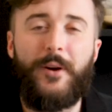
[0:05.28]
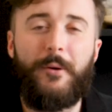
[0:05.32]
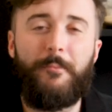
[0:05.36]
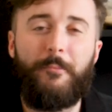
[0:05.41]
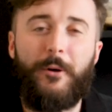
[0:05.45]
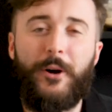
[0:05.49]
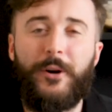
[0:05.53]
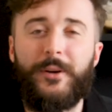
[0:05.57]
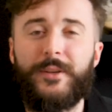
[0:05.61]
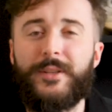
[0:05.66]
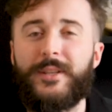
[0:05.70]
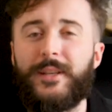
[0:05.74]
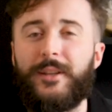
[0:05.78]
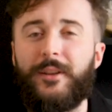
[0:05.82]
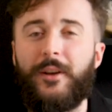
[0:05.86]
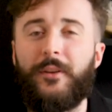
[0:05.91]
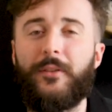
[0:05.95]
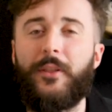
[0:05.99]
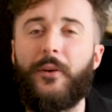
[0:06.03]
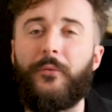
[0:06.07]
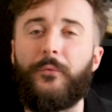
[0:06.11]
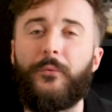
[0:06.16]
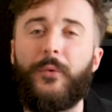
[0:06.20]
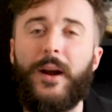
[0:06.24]
unboxing
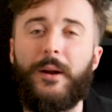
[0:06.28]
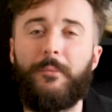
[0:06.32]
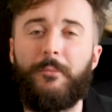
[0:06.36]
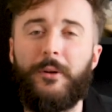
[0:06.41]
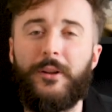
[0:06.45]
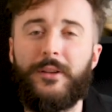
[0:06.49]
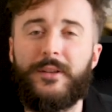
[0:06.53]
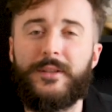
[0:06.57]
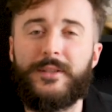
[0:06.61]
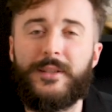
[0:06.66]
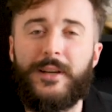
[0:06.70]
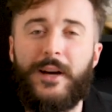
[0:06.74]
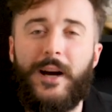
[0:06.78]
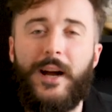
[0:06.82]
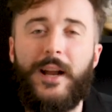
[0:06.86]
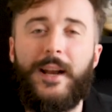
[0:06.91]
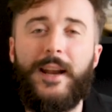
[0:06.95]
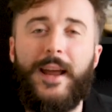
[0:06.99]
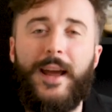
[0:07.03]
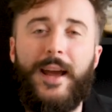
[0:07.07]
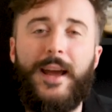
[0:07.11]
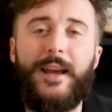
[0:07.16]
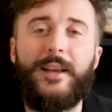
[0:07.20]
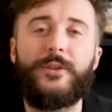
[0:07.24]
of the Fragment
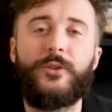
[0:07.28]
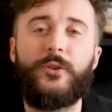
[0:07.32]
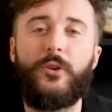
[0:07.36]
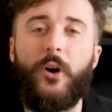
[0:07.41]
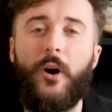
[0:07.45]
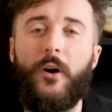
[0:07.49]
Design X